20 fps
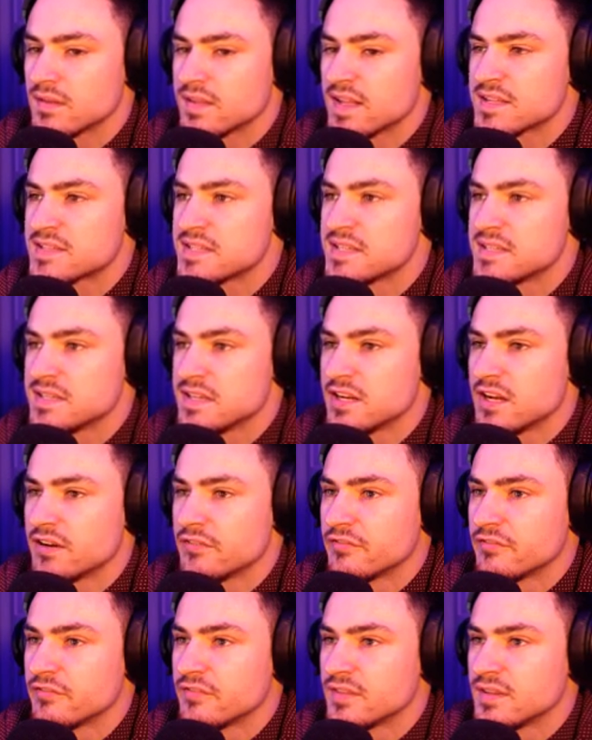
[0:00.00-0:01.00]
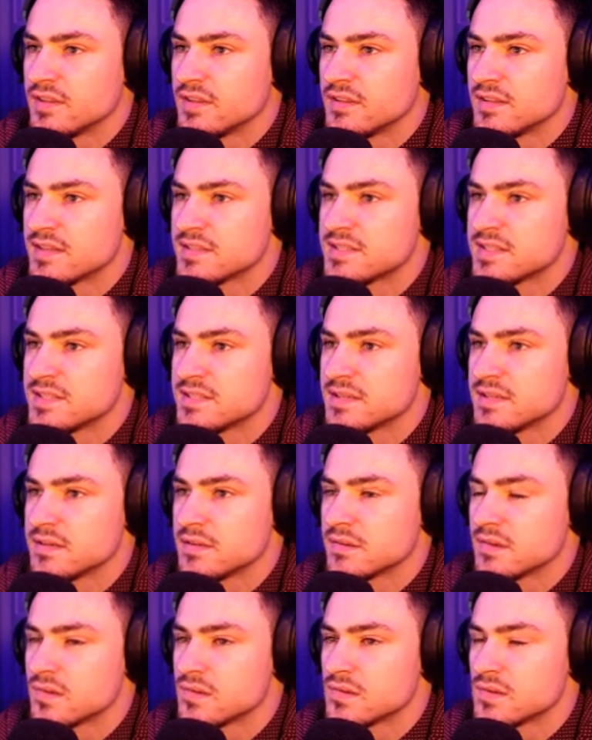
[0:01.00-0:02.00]
That's easy enough. That's easy.
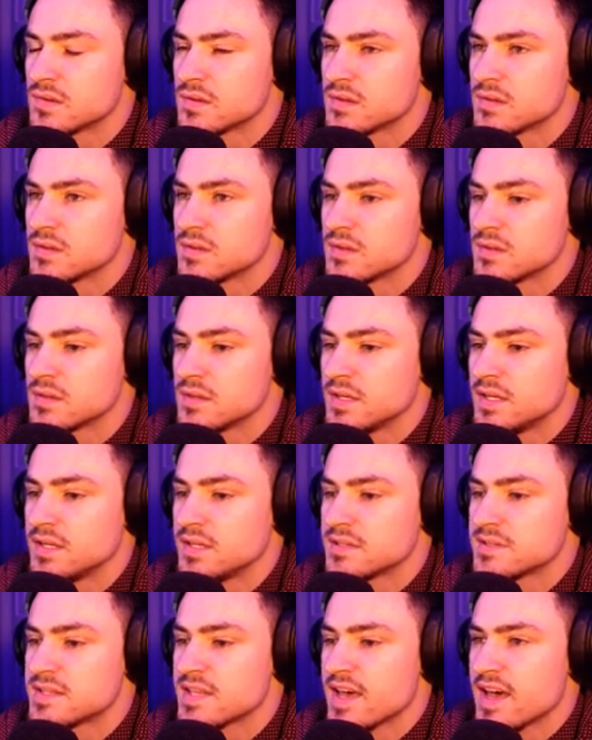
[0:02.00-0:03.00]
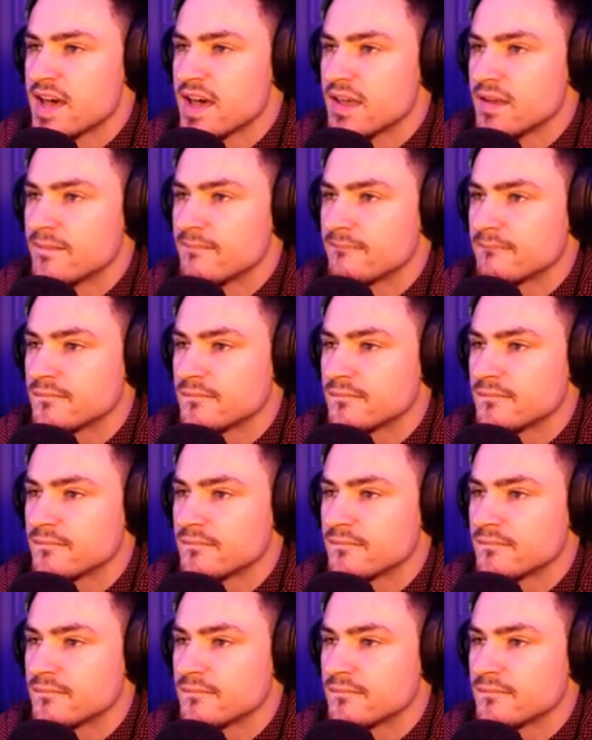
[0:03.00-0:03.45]
He does that.